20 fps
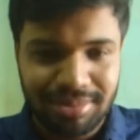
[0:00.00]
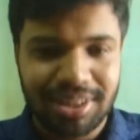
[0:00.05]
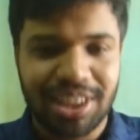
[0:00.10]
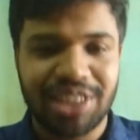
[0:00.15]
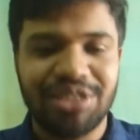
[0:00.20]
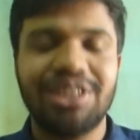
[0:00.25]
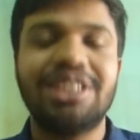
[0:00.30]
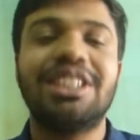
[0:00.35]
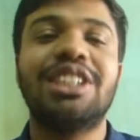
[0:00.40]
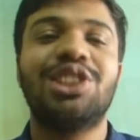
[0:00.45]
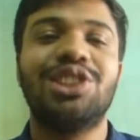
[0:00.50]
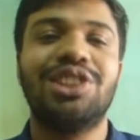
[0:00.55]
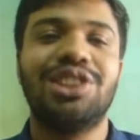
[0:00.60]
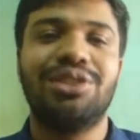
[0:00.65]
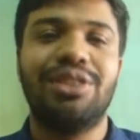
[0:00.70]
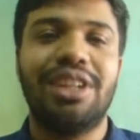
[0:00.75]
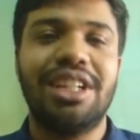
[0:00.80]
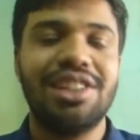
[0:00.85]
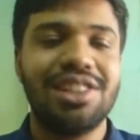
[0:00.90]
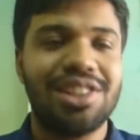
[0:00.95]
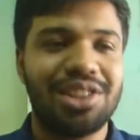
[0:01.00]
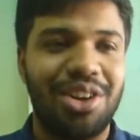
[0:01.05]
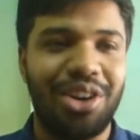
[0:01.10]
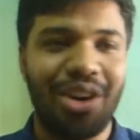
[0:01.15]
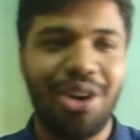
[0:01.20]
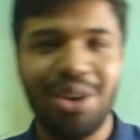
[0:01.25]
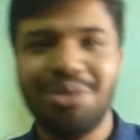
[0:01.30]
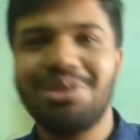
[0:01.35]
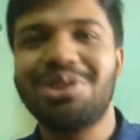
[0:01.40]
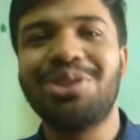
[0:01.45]
The conversation is finished,
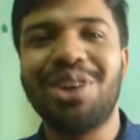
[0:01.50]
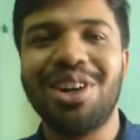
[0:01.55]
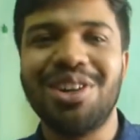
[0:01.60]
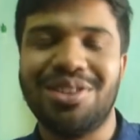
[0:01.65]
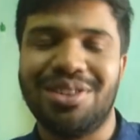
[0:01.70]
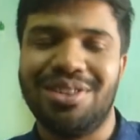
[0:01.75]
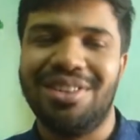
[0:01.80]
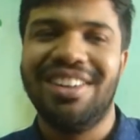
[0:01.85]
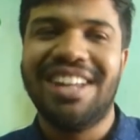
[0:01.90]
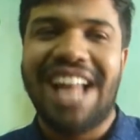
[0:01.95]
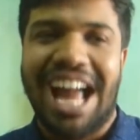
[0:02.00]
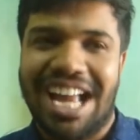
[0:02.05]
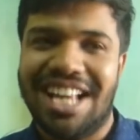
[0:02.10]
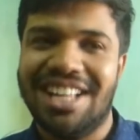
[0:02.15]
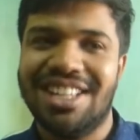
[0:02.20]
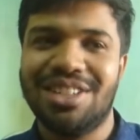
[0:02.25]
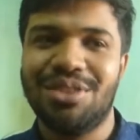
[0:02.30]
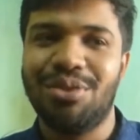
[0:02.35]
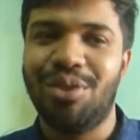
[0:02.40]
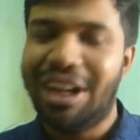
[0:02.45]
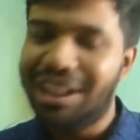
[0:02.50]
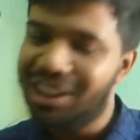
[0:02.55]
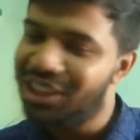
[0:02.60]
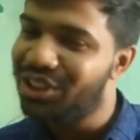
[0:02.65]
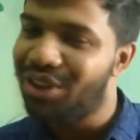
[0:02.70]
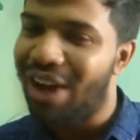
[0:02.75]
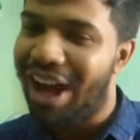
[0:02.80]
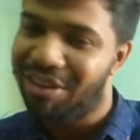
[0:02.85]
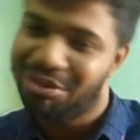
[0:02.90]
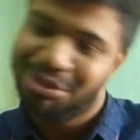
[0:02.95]
all was going nice, why did
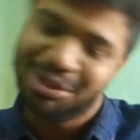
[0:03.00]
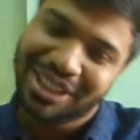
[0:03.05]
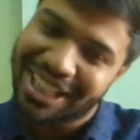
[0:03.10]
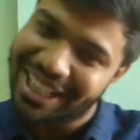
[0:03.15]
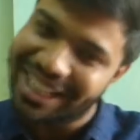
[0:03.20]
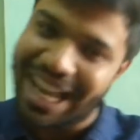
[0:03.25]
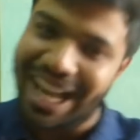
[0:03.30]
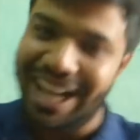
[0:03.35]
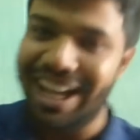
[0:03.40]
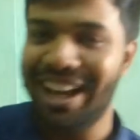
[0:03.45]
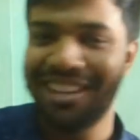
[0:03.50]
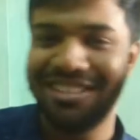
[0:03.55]
you have to say that?